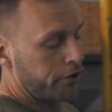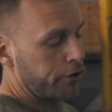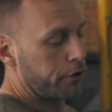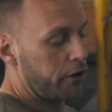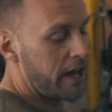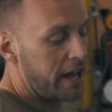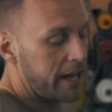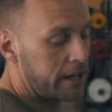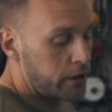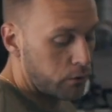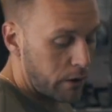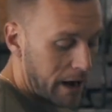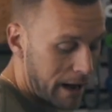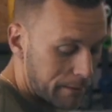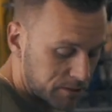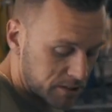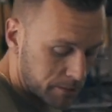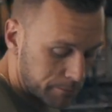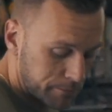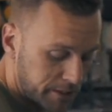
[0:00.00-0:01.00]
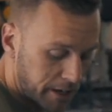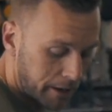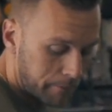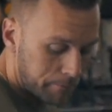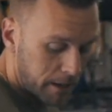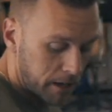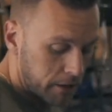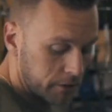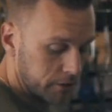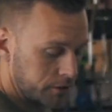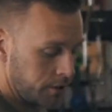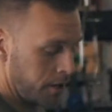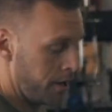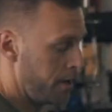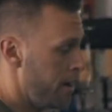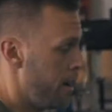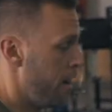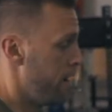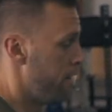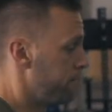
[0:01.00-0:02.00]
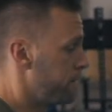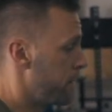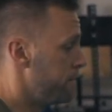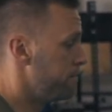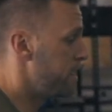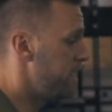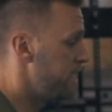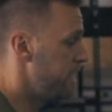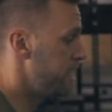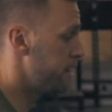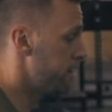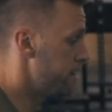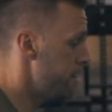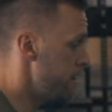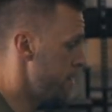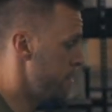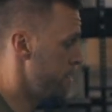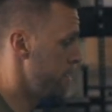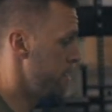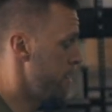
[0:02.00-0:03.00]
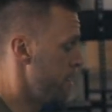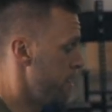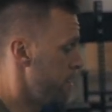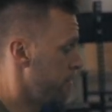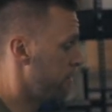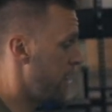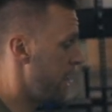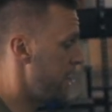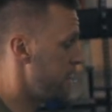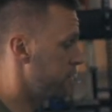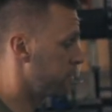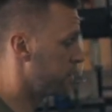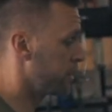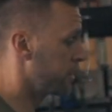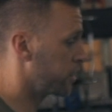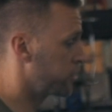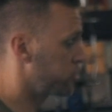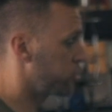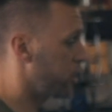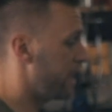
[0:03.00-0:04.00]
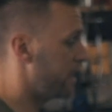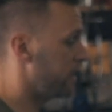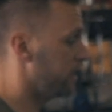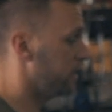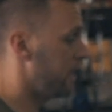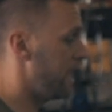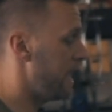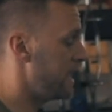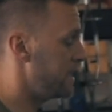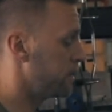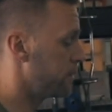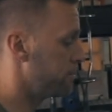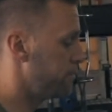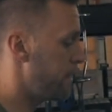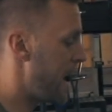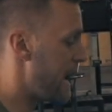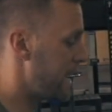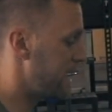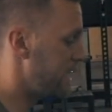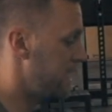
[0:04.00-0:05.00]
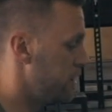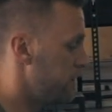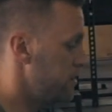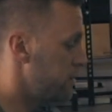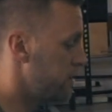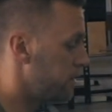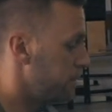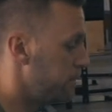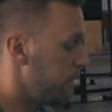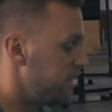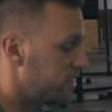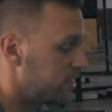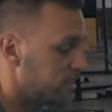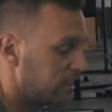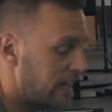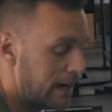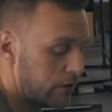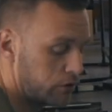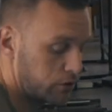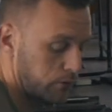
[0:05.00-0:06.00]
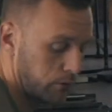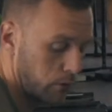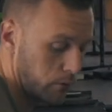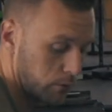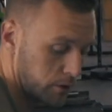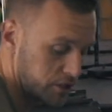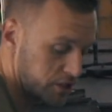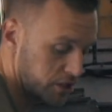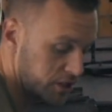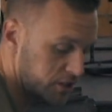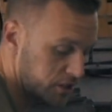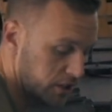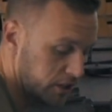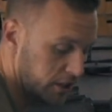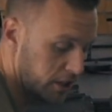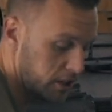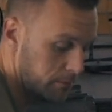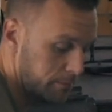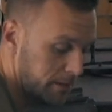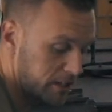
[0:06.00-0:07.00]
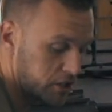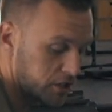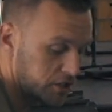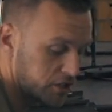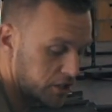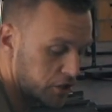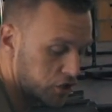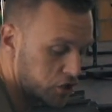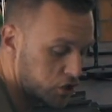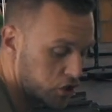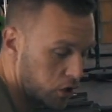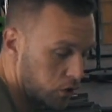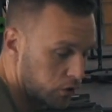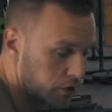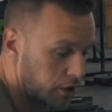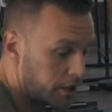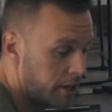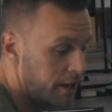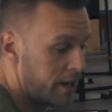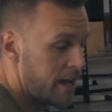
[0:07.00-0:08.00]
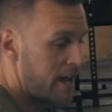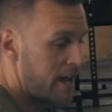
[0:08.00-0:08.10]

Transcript: go ahead and grab some dumbbells from here. Right, you're gonna try to align your back here. You're gonna be slouched forward just a little bit, just in the shoulder,